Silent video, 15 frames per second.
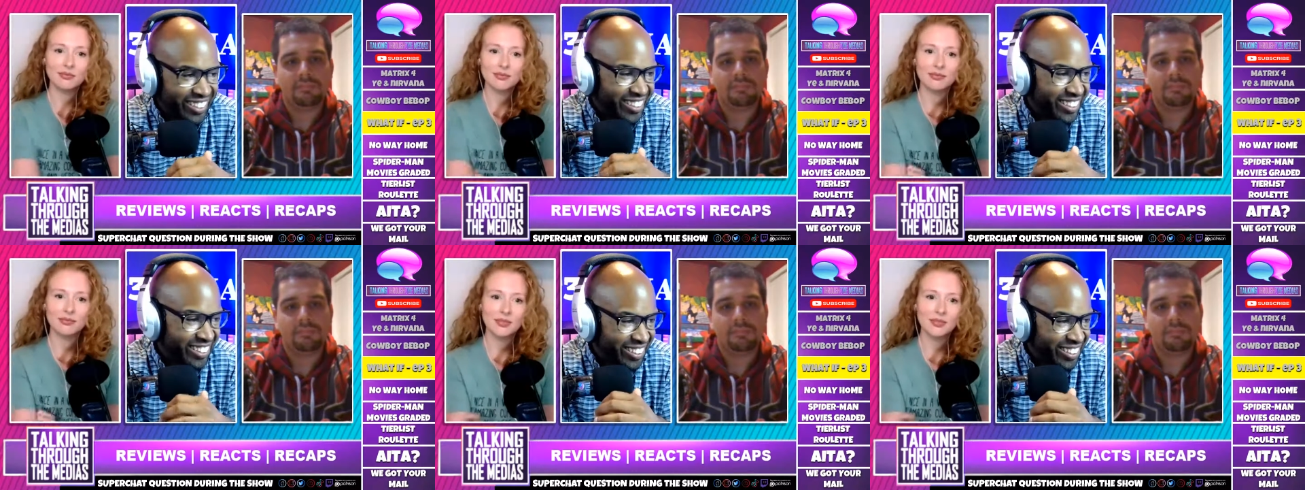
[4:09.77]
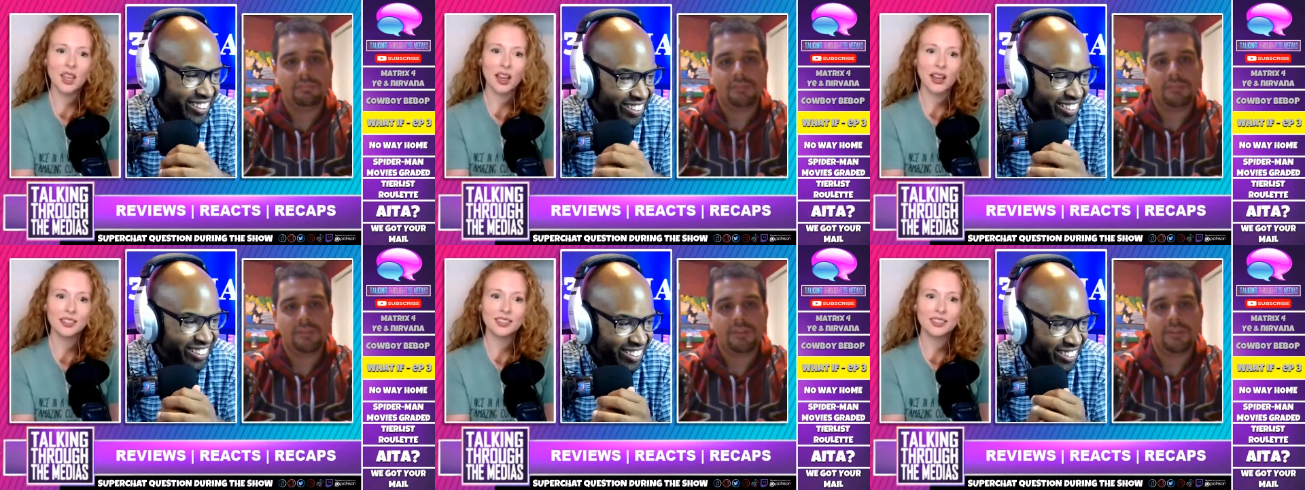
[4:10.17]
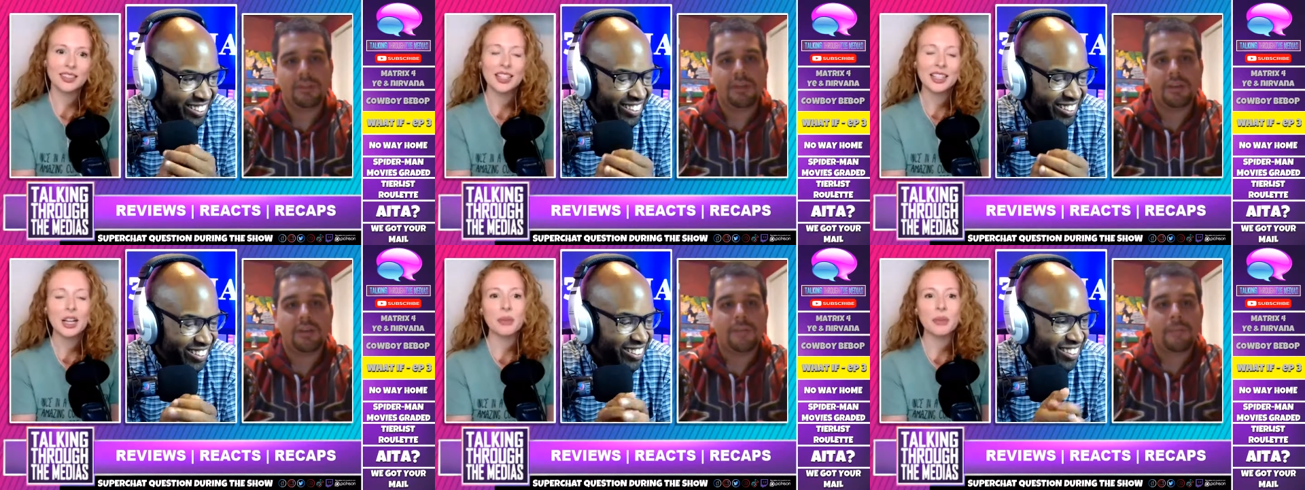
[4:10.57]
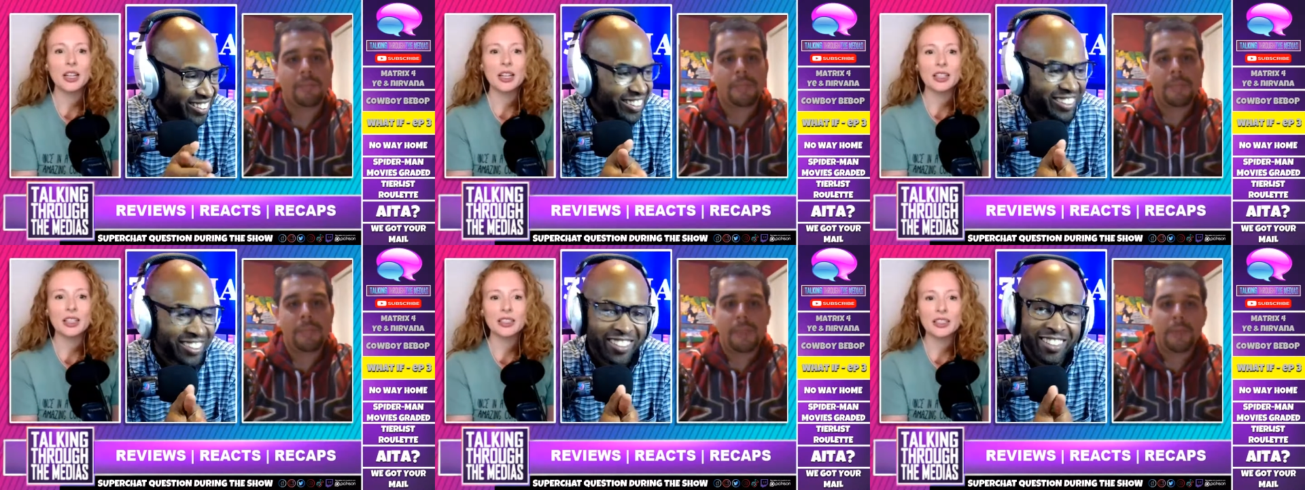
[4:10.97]
Speaker 1: yeah.
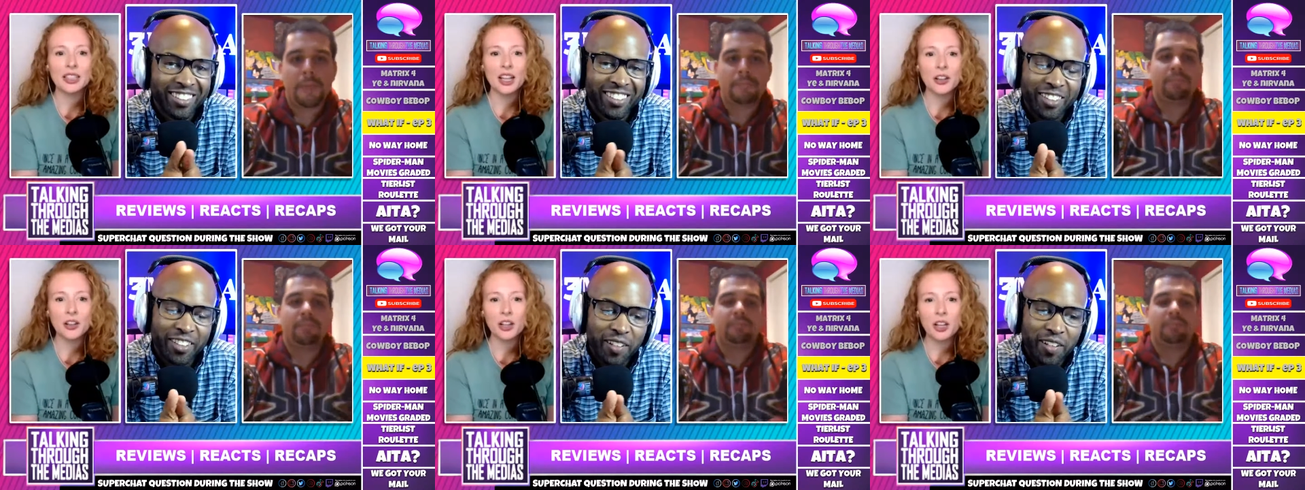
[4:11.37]
But I,